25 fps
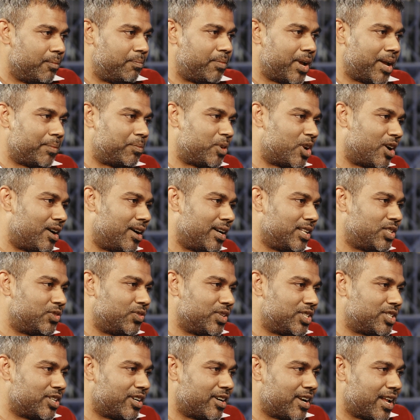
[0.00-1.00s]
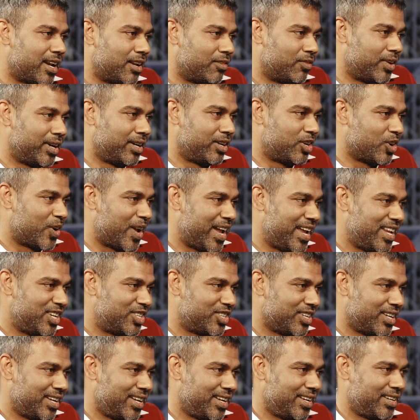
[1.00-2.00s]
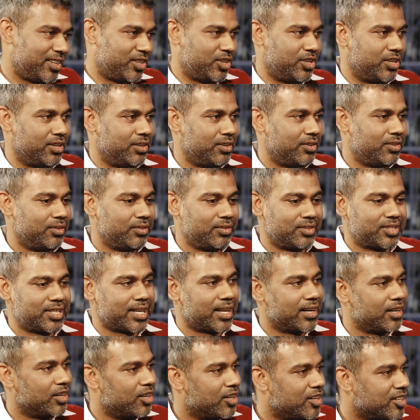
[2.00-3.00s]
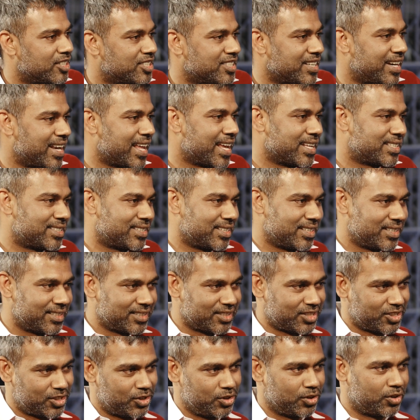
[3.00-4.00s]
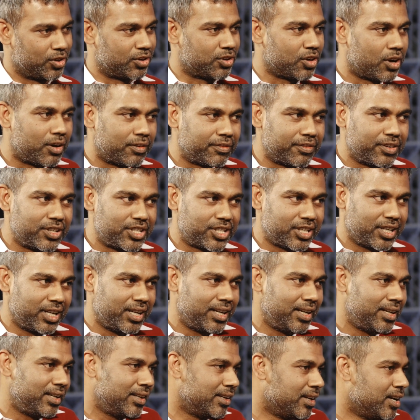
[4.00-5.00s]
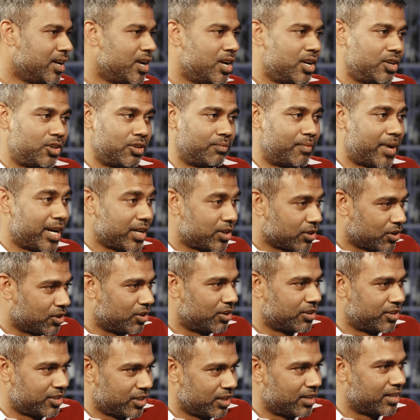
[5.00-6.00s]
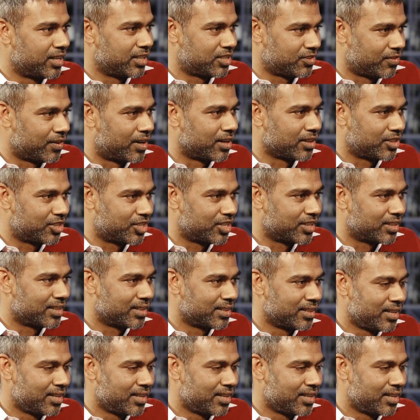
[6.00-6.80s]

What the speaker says: peptides which are relevant to aging, to cellular senescence, to autophagy, to mitochondrial dysfunction.